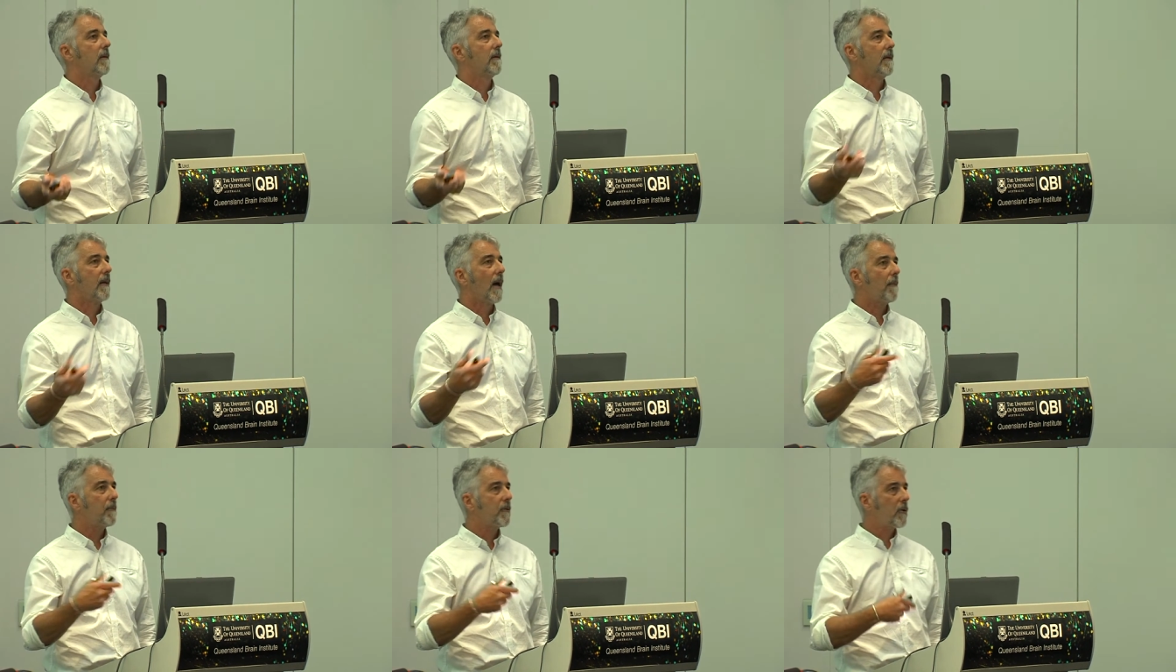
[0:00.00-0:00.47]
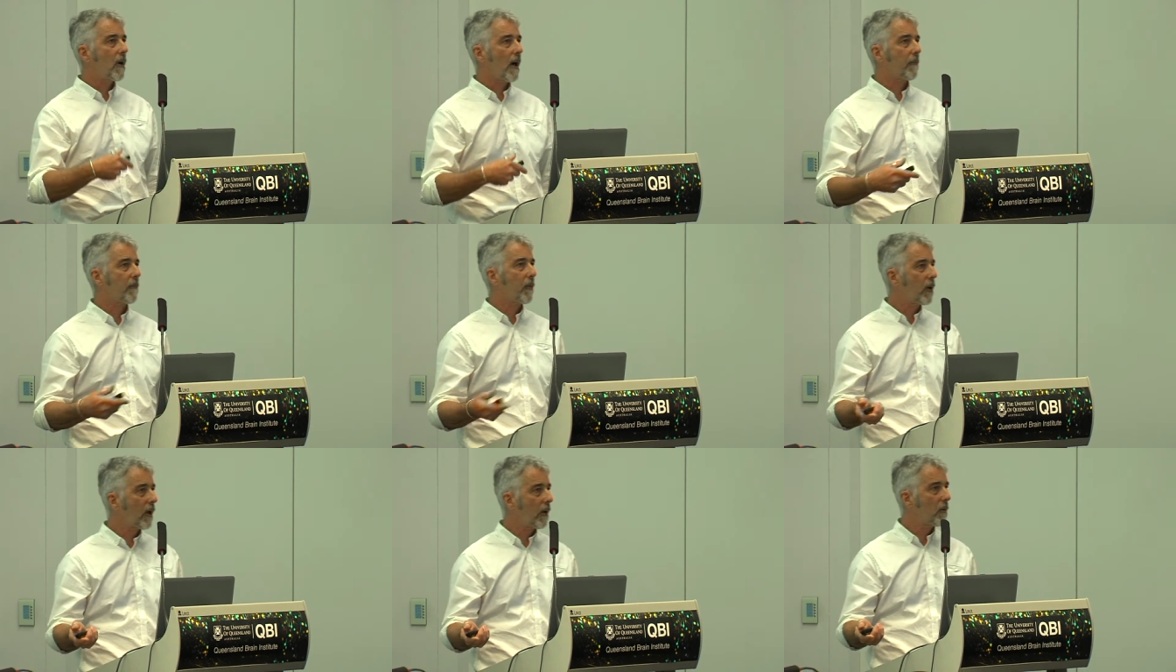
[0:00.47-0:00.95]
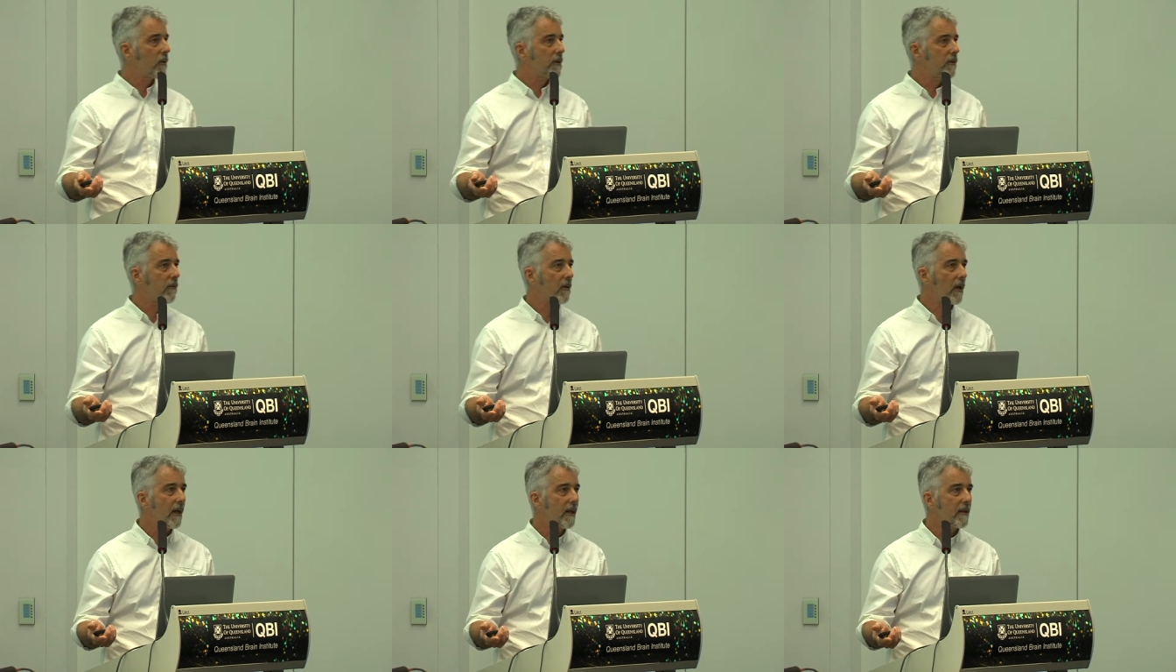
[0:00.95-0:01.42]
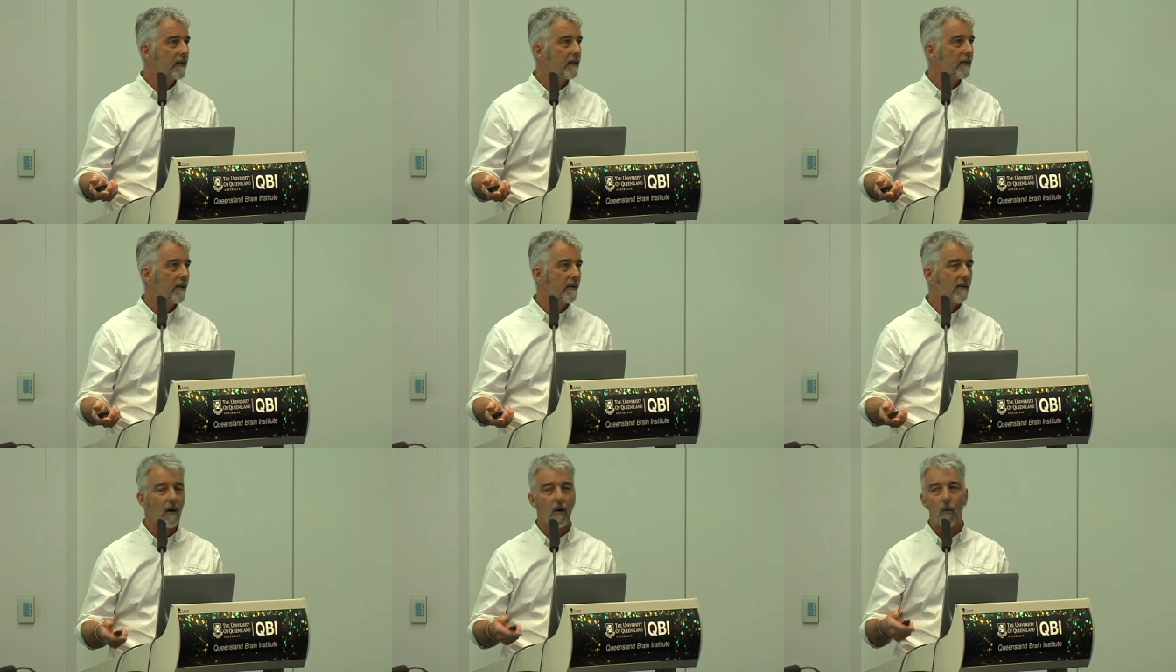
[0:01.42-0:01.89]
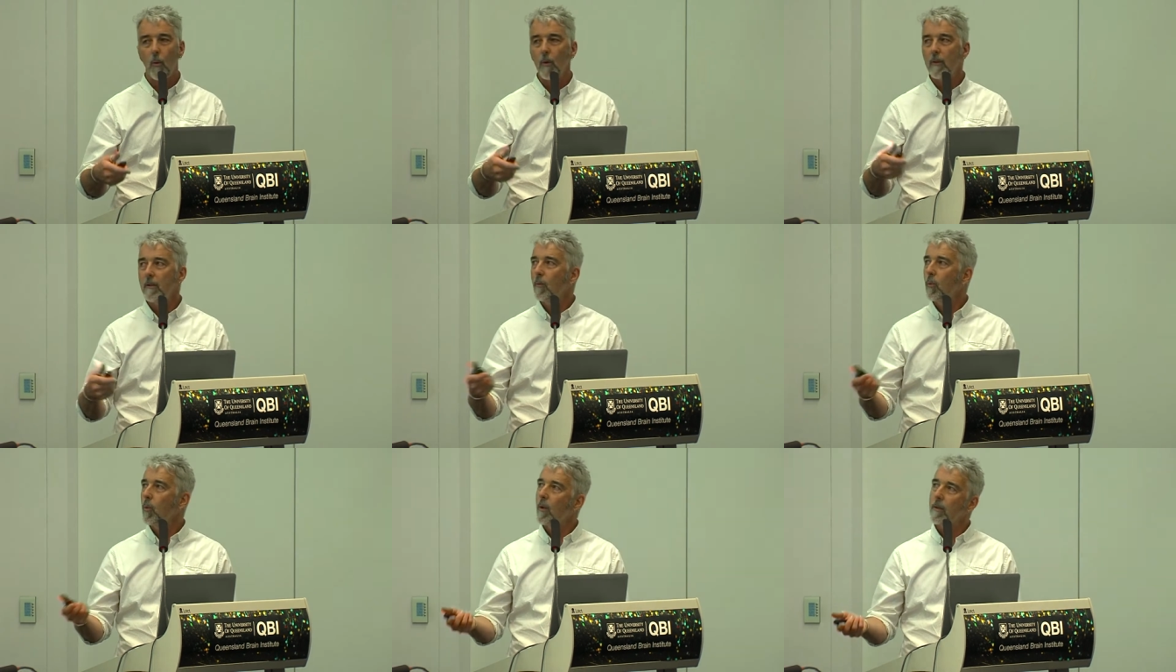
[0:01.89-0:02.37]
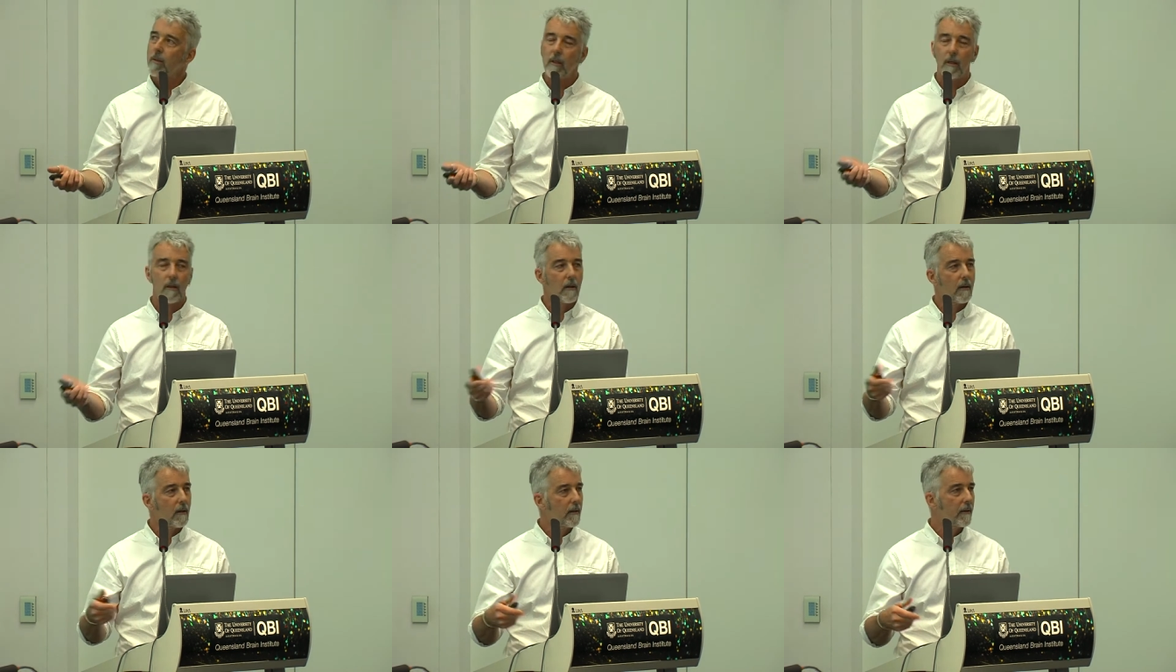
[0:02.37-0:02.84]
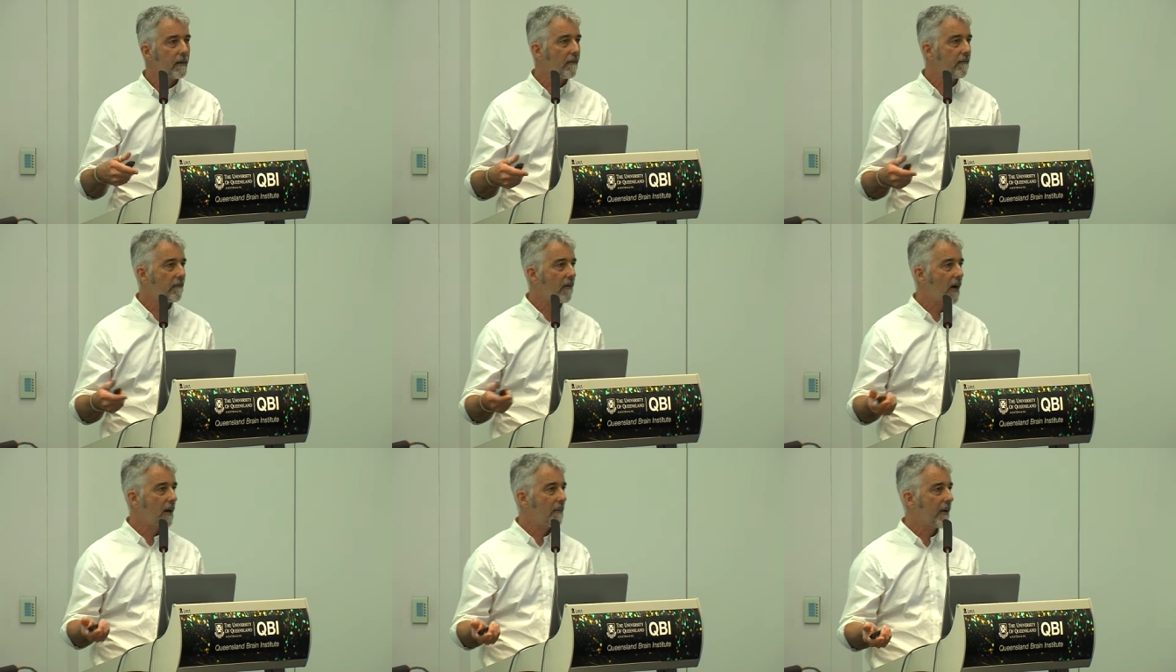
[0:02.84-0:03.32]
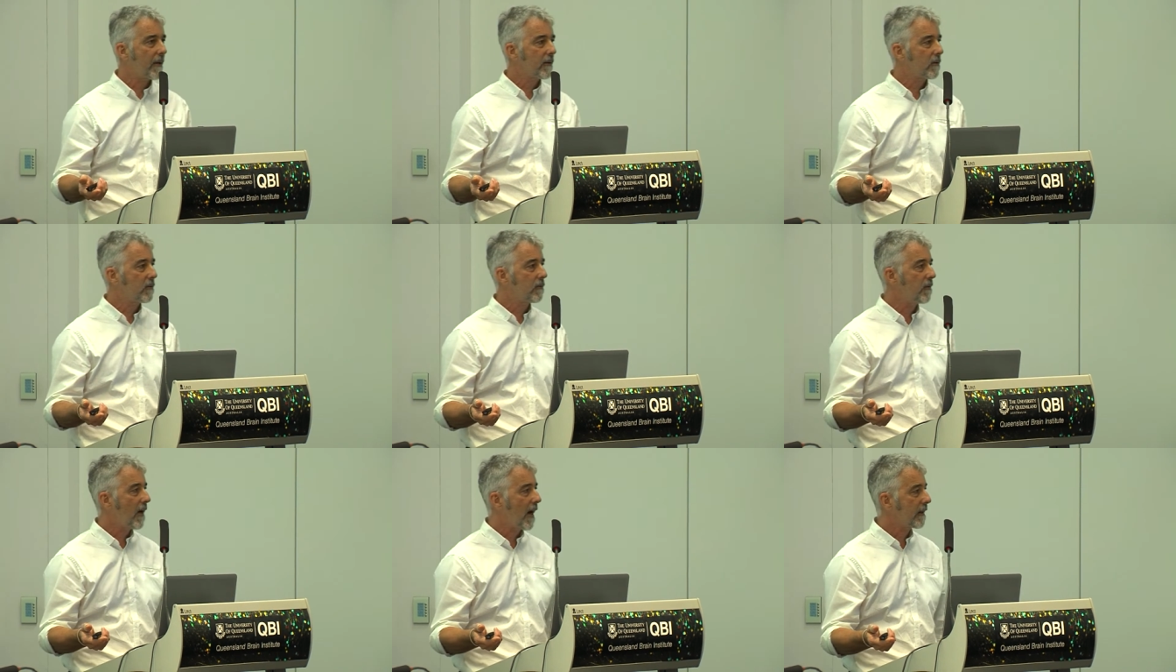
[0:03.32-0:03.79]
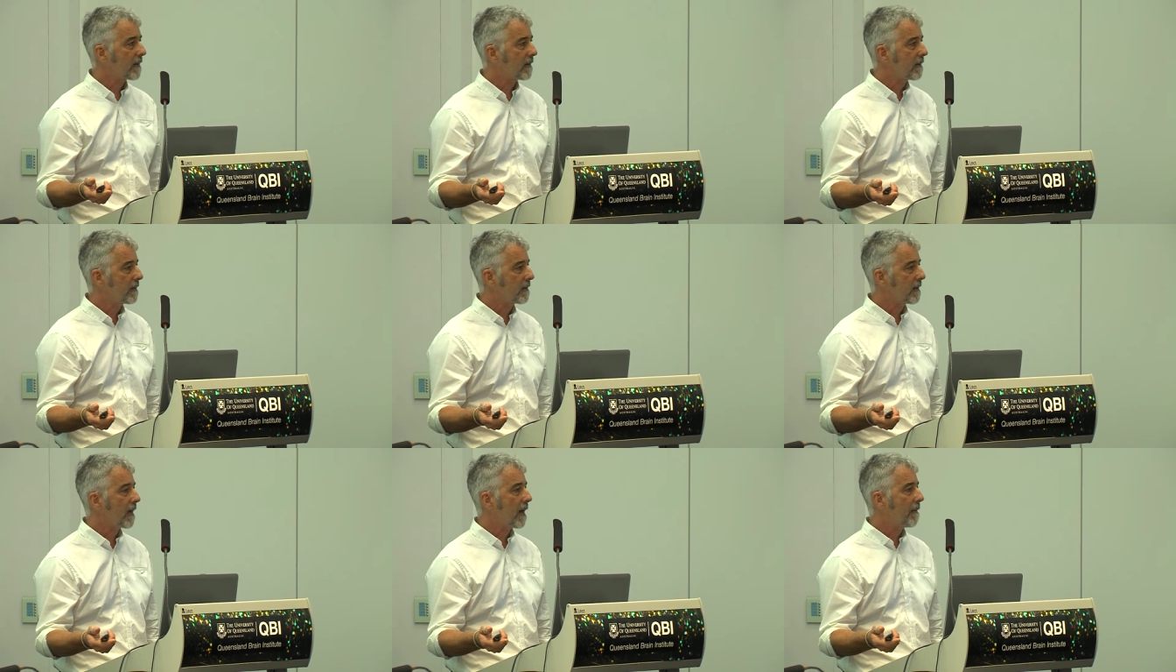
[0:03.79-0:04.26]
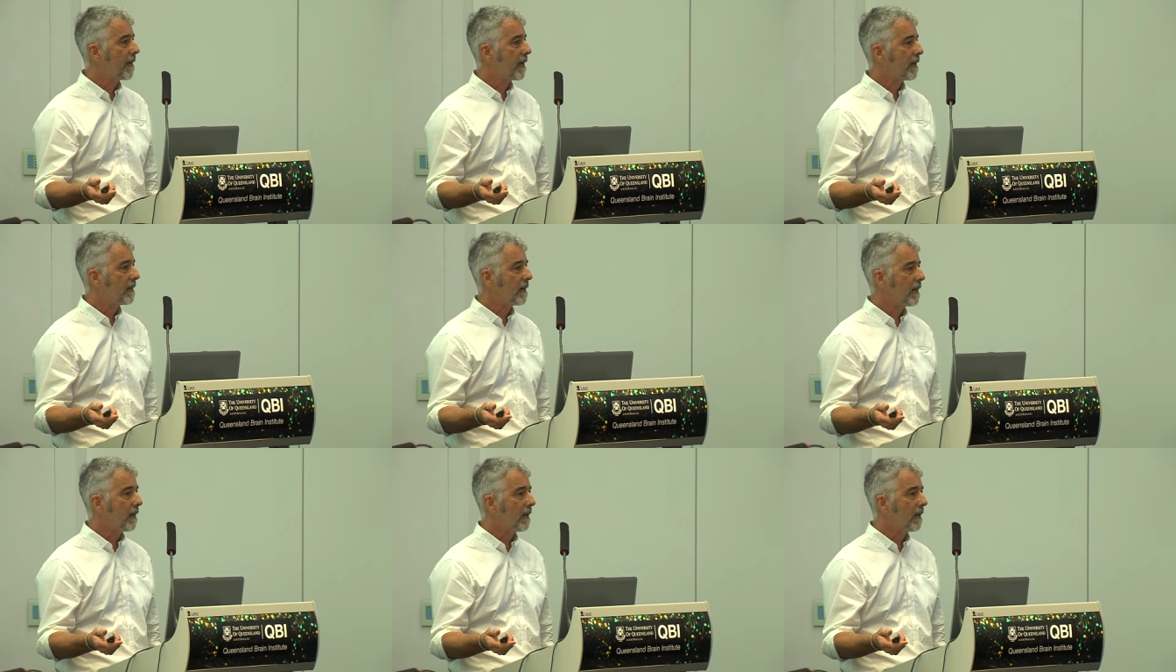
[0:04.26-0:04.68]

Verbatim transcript: the abstract booklet was released, and I thought, I wonder what's going on in environmental factors and MND.